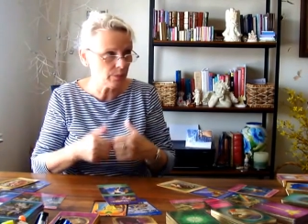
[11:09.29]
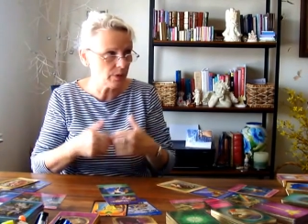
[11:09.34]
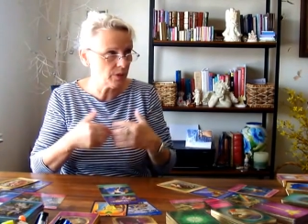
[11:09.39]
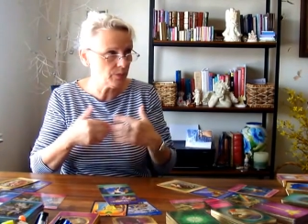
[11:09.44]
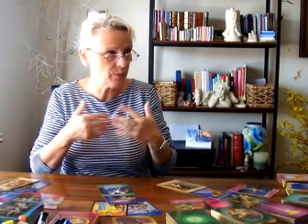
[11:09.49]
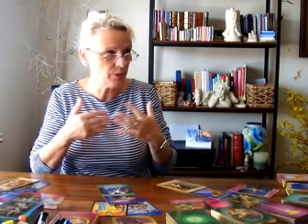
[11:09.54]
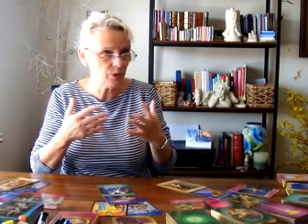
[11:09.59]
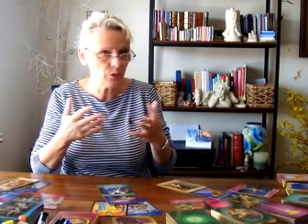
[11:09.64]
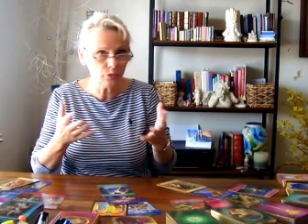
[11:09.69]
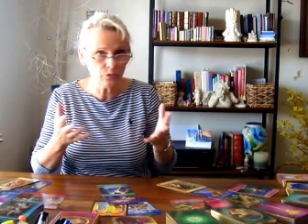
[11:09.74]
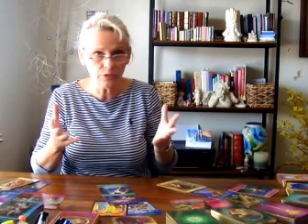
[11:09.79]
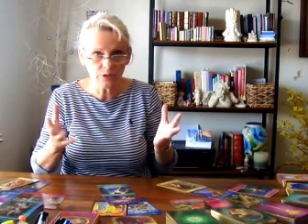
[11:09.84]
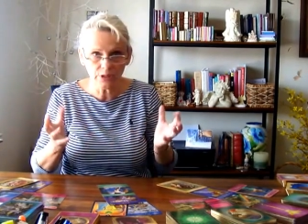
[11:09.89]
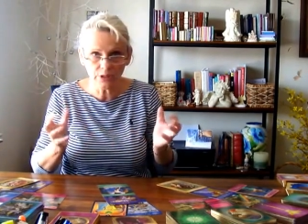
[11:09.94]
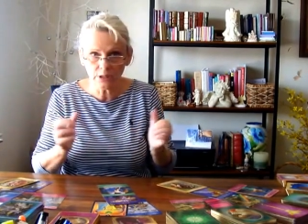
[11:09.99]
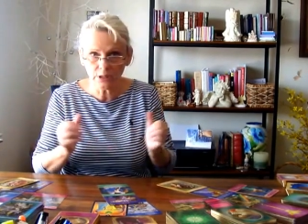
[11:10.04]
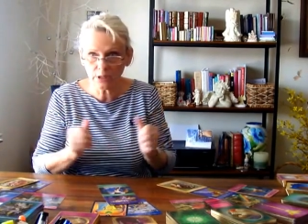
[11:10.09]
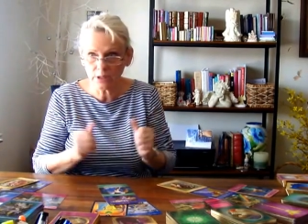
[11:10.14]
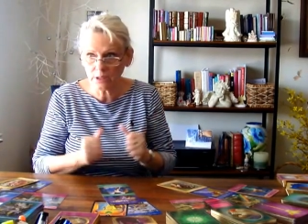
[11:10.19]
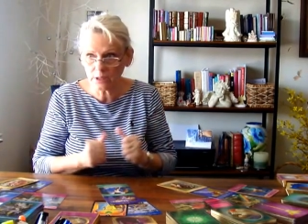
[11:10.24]
Maybe you're
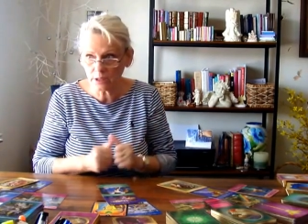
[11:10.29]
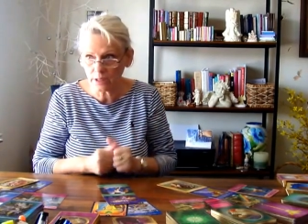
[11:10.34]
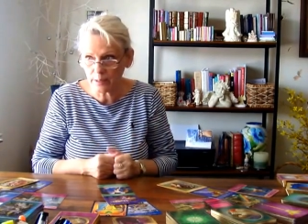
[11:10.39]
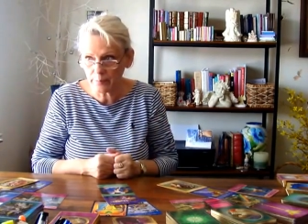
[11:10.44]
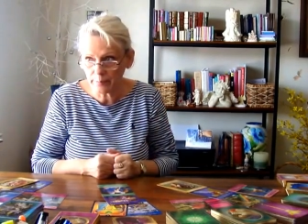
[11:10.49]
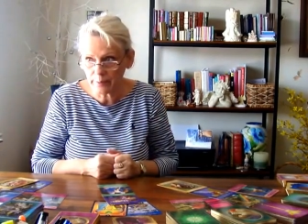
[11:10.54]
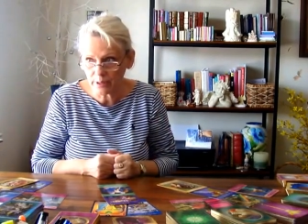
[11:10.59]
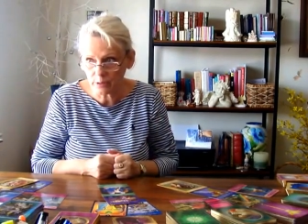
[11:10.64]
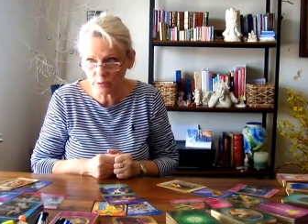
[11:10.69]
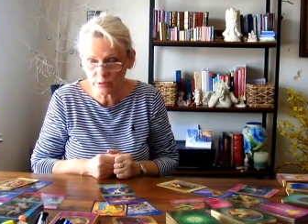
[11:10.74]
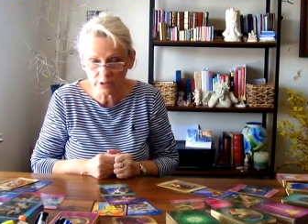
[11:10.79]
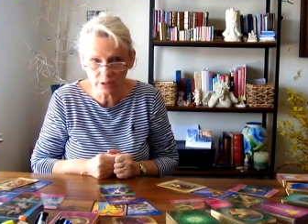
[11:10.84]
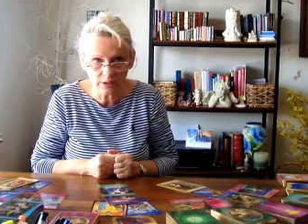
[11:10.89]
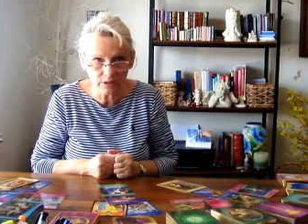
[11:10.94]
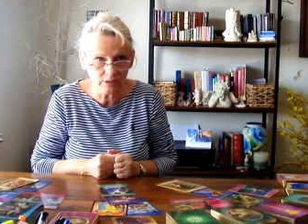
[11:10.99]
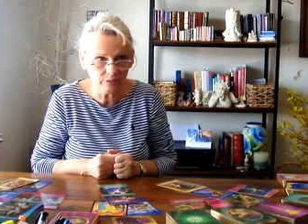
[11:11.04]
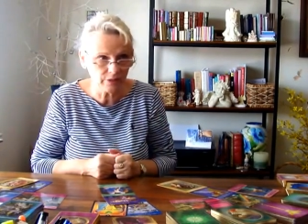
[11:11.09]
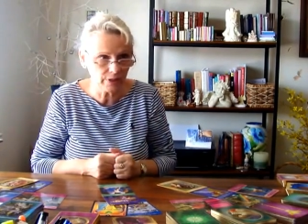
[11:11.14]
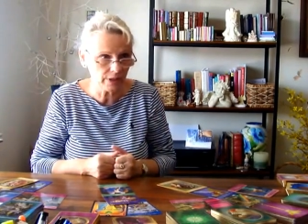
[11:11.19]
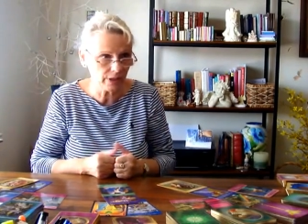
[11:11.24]
thinking about
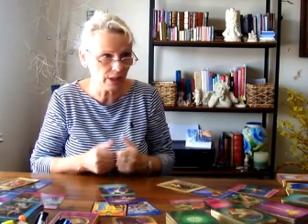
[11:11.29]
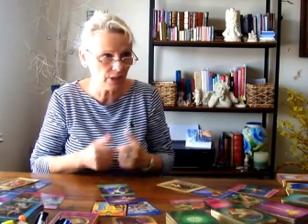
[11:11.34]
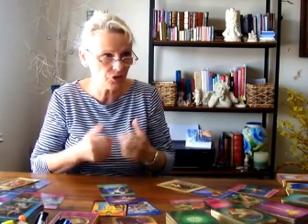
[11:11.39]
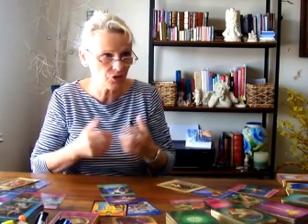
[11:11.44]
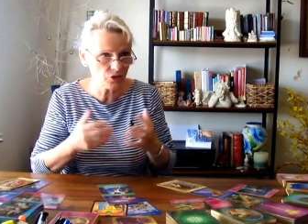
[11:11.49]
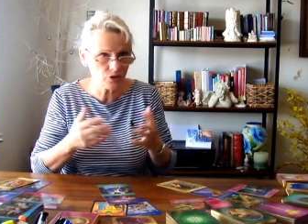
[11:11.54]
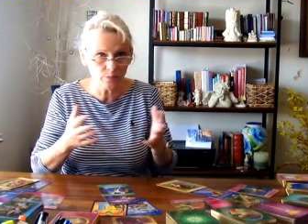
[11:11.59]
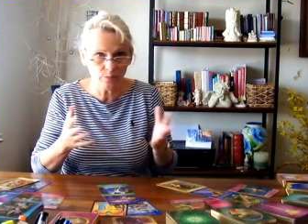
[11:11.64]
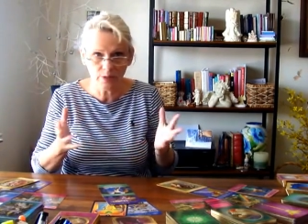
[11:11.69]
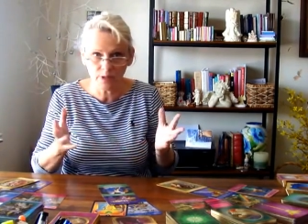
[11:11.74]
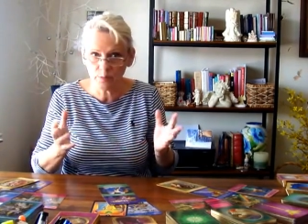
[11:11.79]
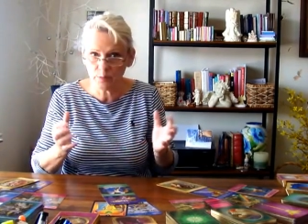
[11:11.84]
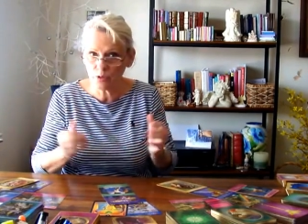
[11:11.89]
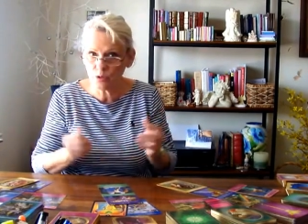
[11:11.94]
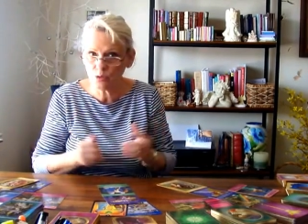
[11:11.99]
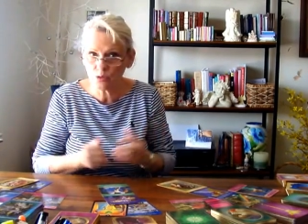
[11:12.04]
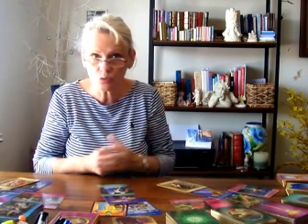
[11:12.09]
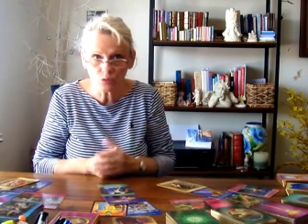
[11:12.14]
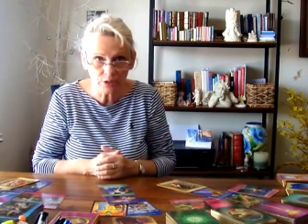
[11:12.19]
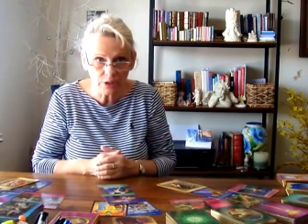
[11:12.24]
taking vacation. Maybe
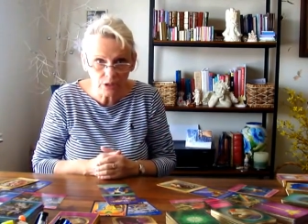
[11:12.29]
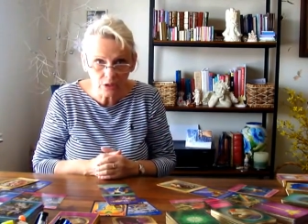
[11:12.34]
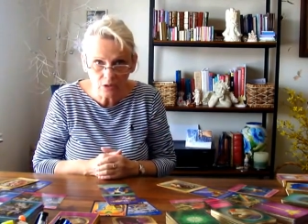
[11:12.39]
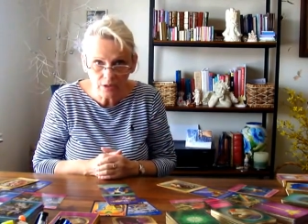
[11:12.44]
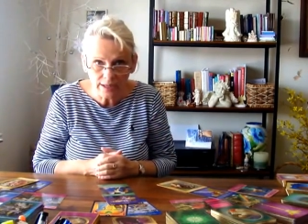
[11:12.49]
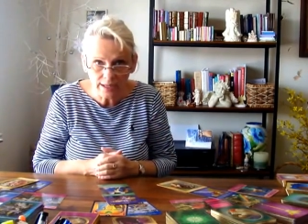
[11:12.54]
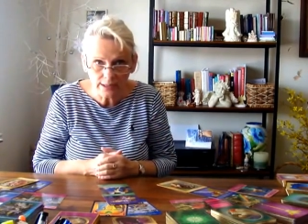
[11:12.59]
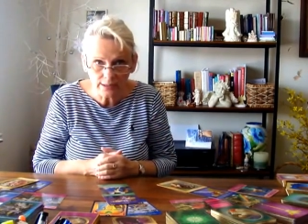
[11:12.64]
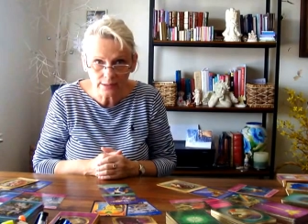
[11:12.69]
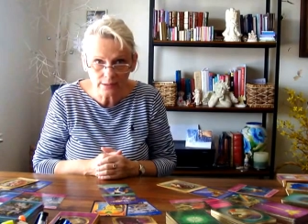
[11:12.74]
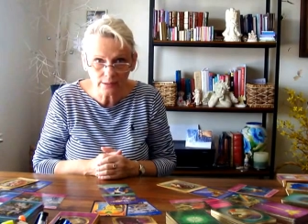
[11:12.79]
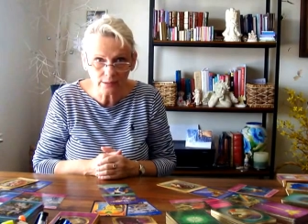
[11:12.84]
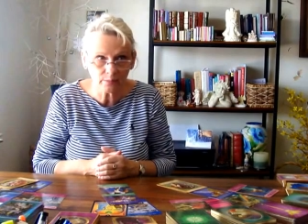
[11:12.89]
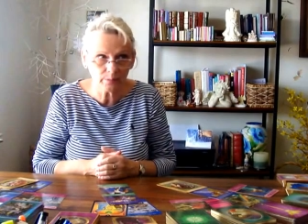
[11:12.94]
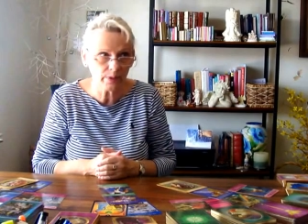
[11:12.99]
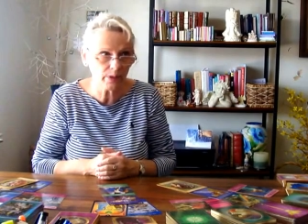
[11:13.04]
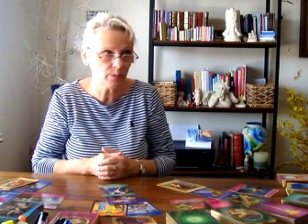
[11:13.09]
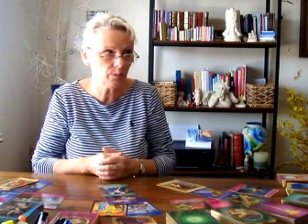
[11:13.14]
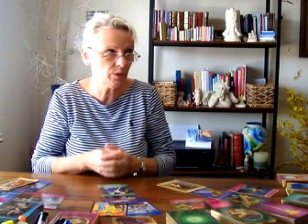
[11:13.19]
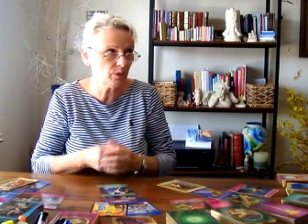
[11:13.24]
you're relocating.
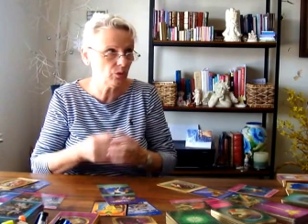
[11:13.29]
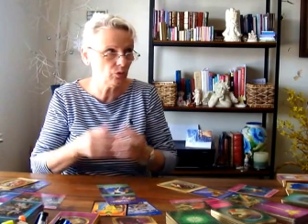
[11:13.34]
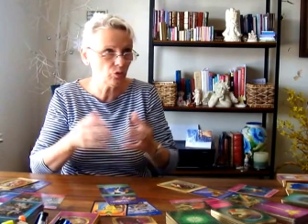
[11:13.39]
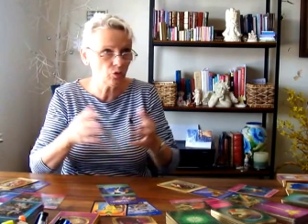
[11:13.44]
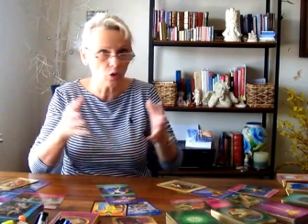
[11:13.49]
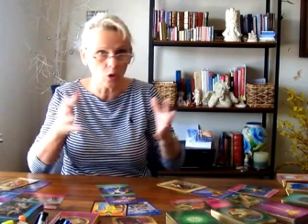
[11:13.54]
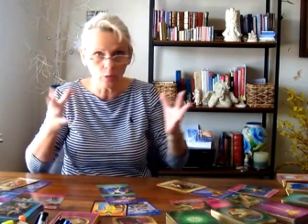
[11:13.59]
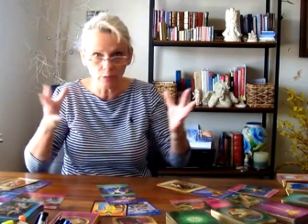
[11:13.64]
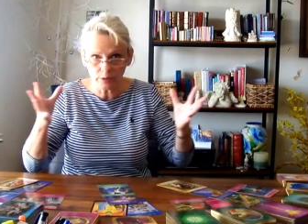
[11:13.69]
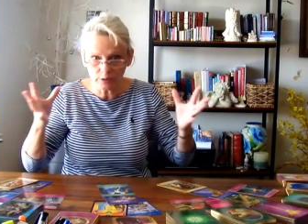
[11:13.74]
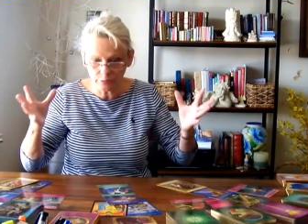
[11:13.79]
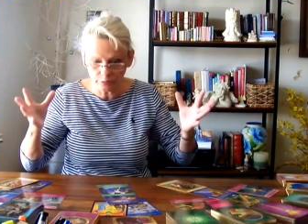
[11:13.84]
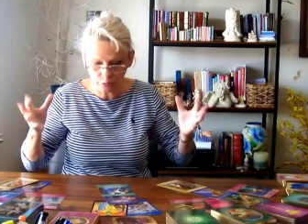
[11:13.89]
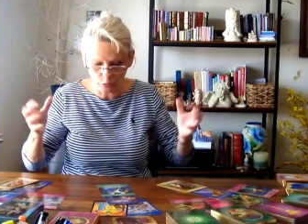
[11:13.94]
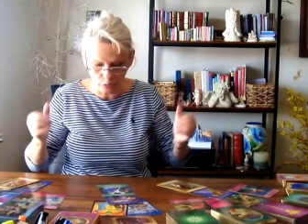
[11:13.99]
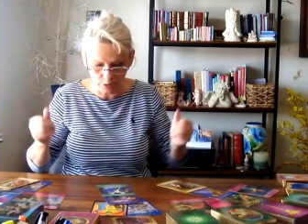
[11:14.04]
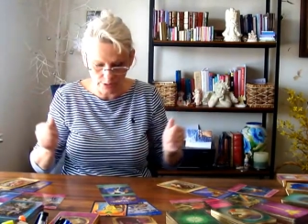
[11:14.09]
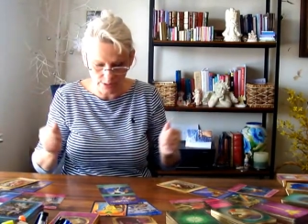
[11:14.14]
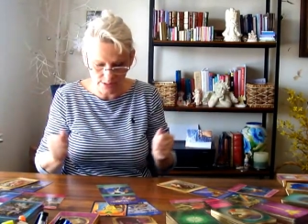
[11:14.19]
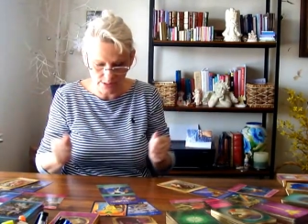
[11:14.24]
Maybe you're going for the